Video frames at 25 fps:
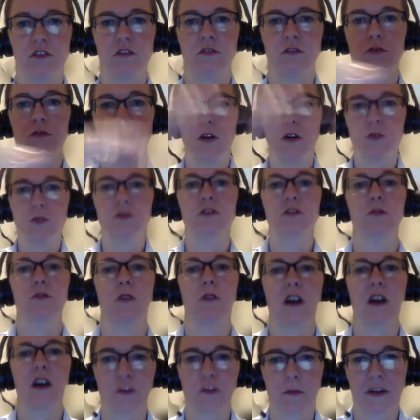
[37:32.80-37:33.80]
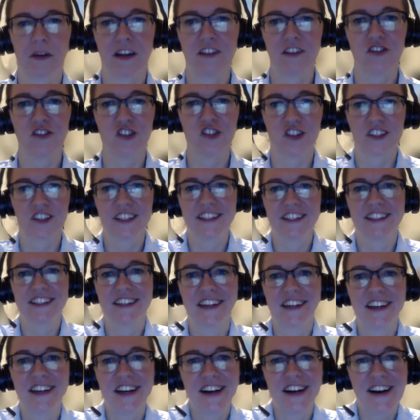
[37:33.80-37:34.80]
grow to exponentially.
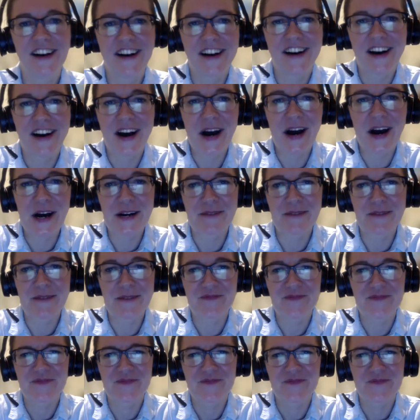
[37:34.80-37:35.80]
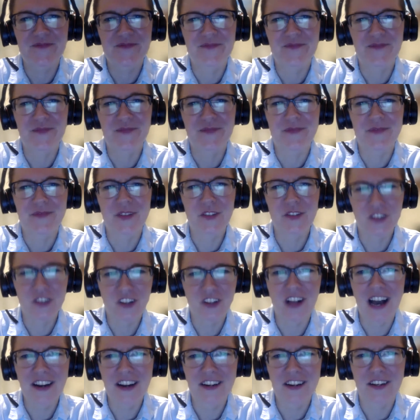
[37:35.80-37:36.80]
Um, there's a
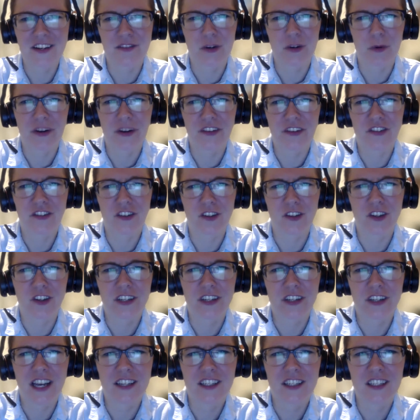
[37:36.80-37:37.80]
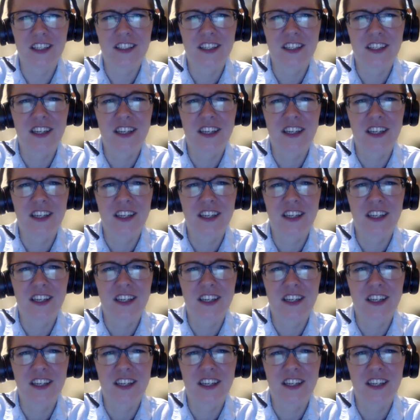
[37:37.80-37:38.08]
lot of different ways to look at it.